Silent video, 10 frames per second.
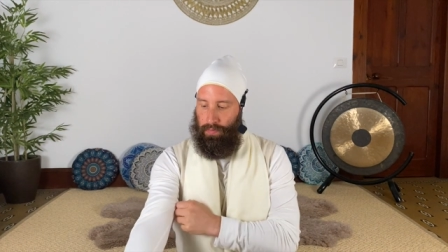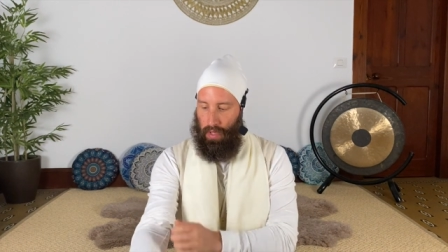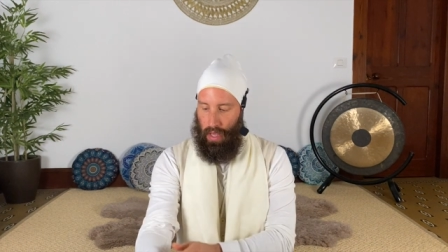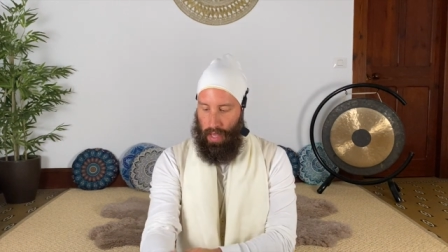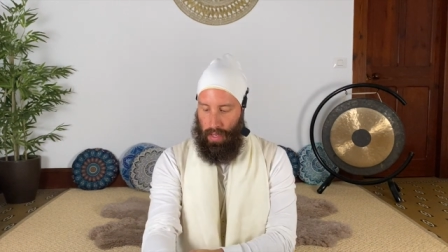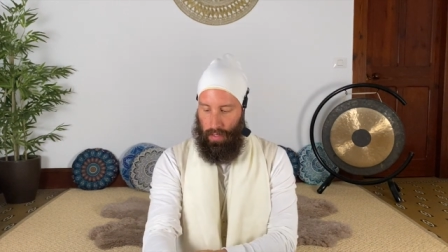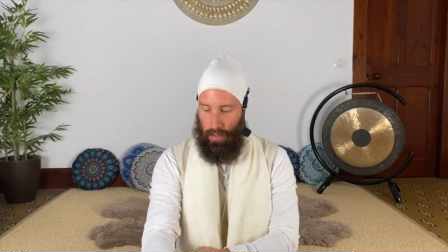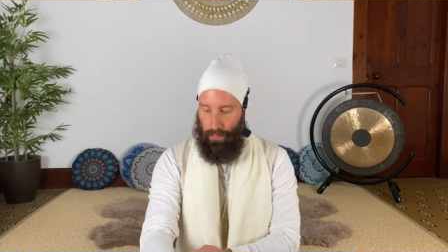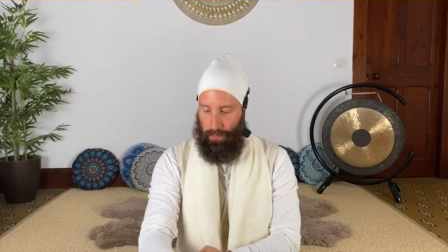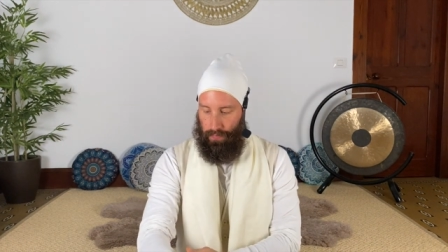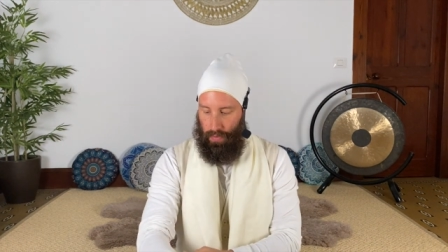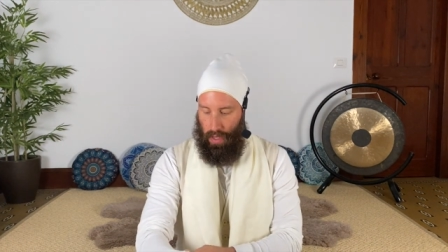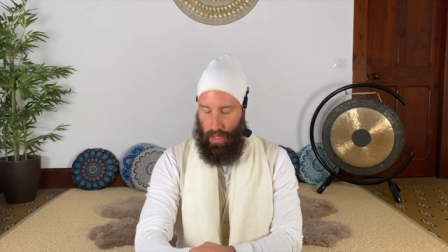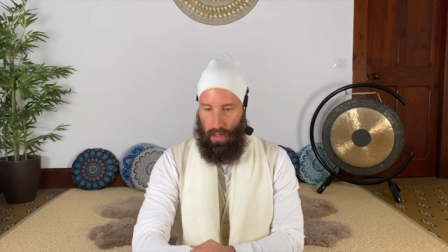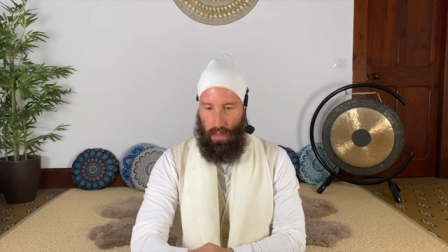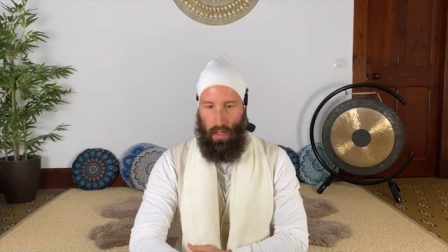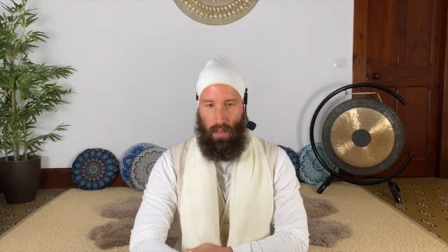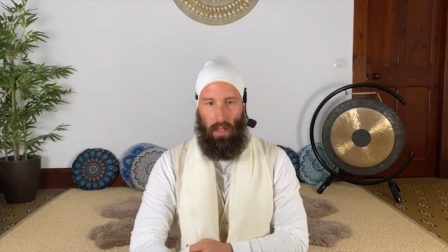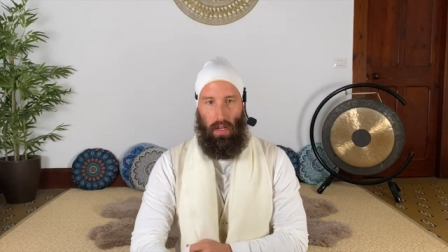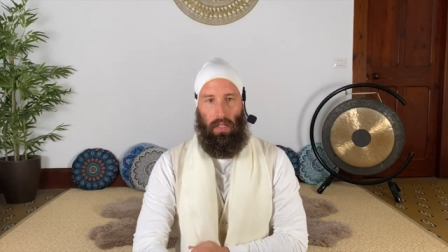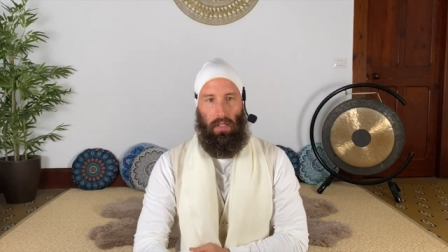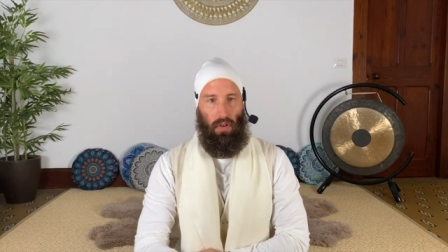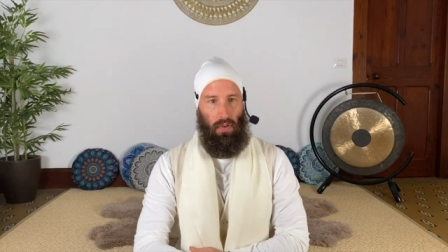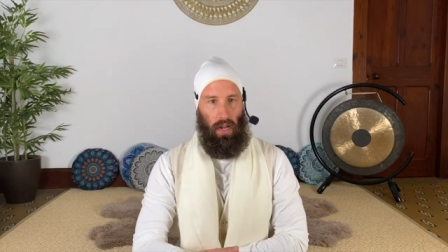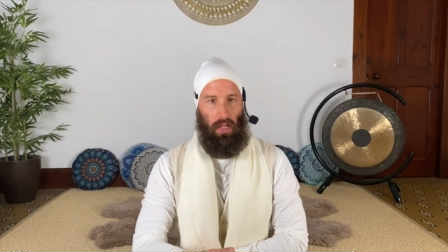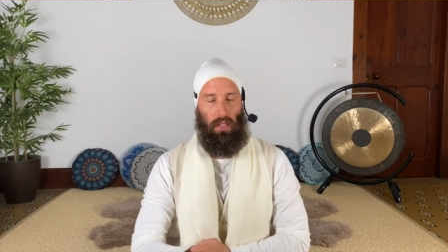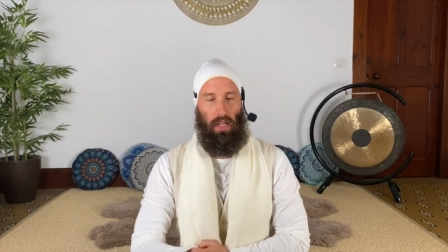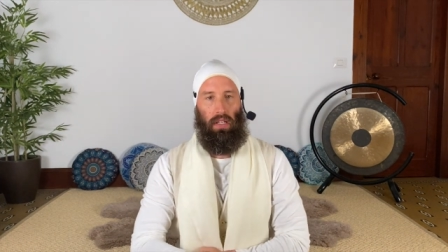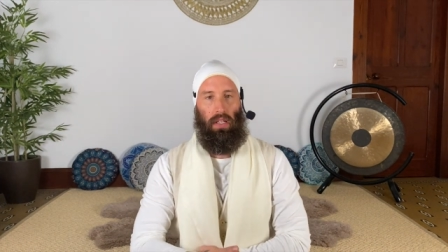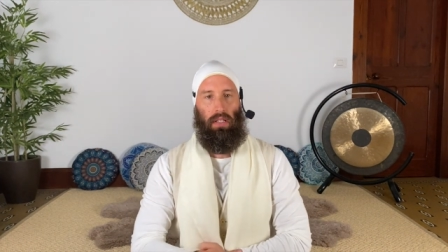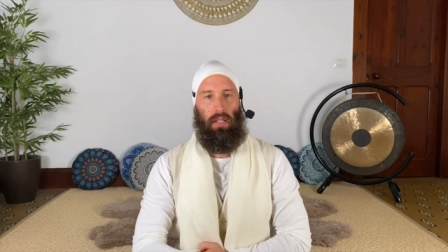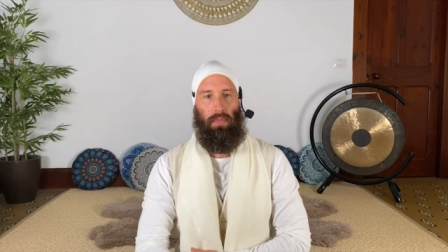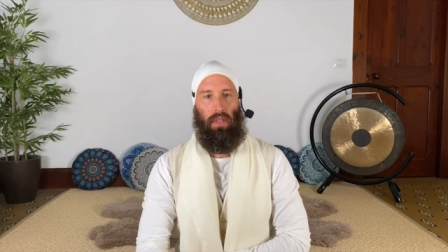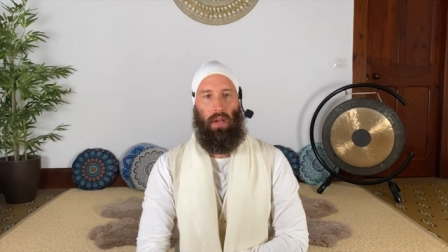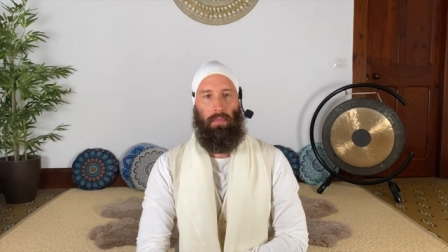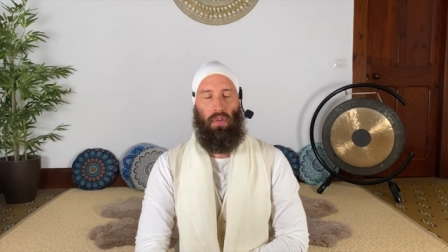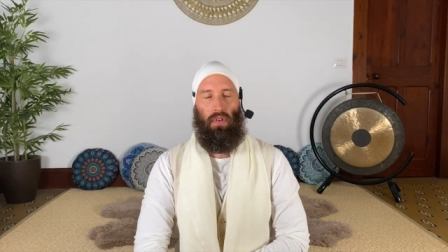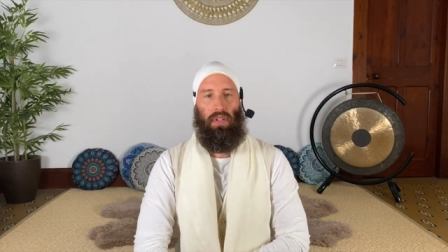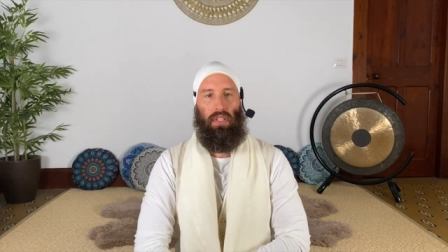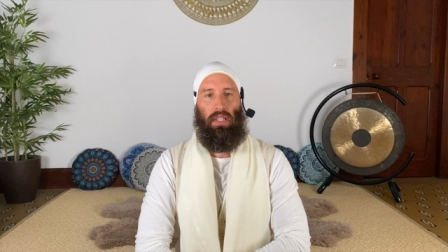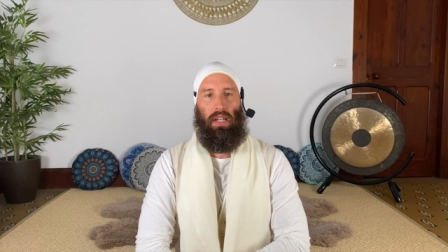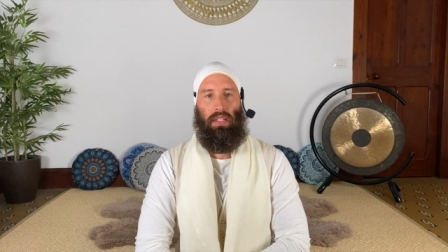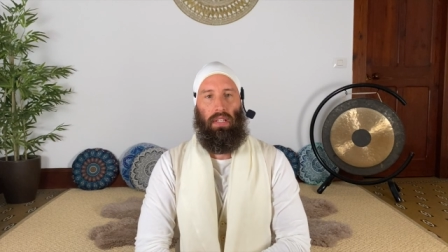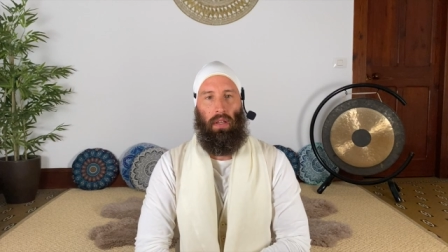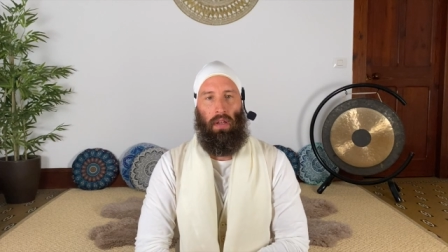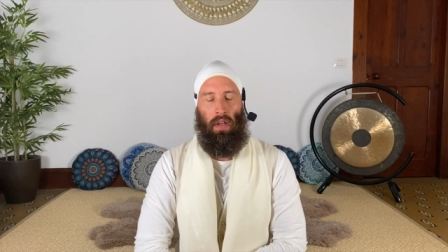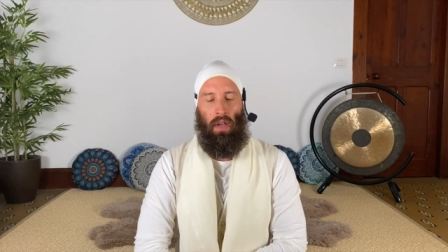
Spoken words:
And that is correct. That is something I'm not criticizing.